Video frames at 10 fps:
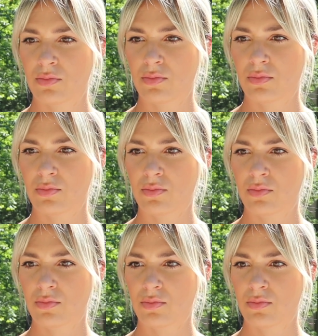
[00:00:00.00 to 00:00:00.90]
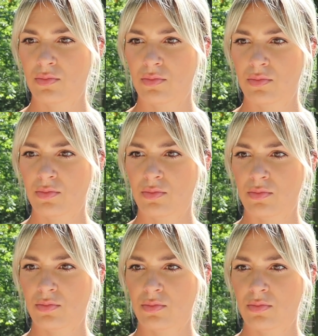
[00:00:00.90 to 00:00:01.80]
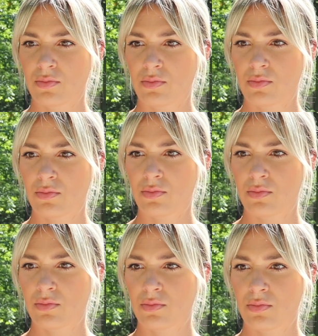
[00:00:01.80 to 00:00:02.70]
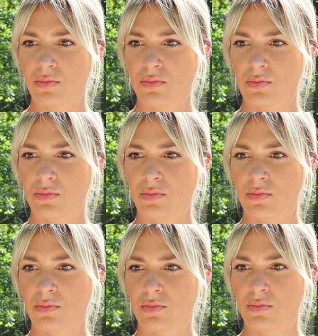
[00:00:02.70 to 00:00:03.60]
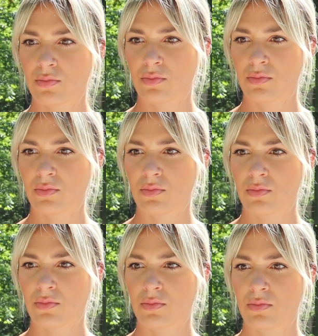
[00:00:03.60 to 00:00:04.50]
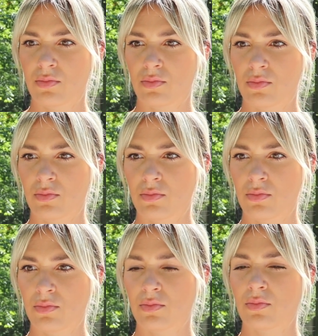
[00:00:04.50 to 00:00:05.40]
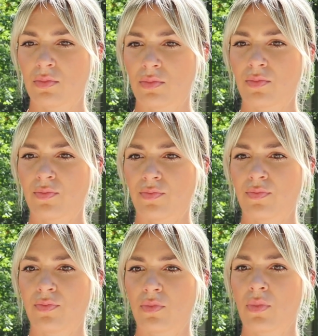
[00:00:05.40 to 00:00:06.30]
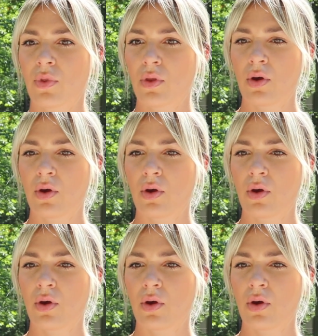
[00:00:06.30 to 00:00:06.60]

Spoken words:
(not speaking)